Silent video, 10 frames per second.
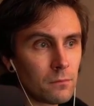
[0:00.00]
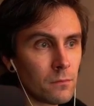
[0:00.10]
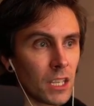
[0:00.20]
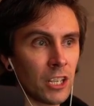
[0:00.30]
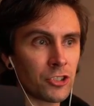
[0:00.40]

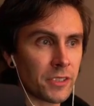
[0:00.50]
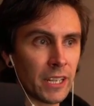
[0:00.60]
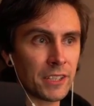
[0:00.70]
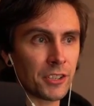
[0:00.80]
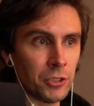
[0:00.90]
it just
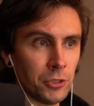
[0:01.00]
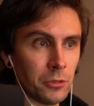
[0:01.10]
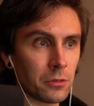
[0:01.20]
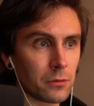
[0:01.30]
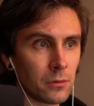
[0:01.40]
lets you
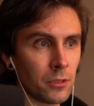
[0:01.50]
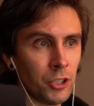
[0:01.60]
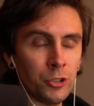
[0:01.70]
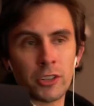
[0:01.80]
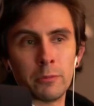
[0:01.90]

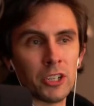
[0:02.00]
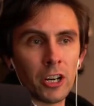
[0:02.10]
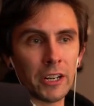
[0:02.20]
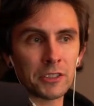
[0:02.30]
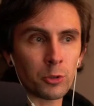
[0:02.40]
use your
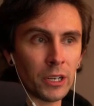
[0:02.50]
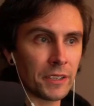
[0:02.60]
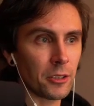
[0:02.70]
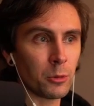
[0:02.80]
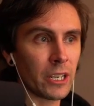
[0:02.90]
Midare twice
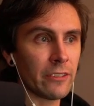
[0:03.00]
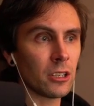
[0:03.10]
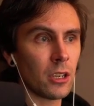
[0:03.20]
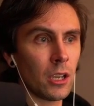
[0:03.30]
or whatever.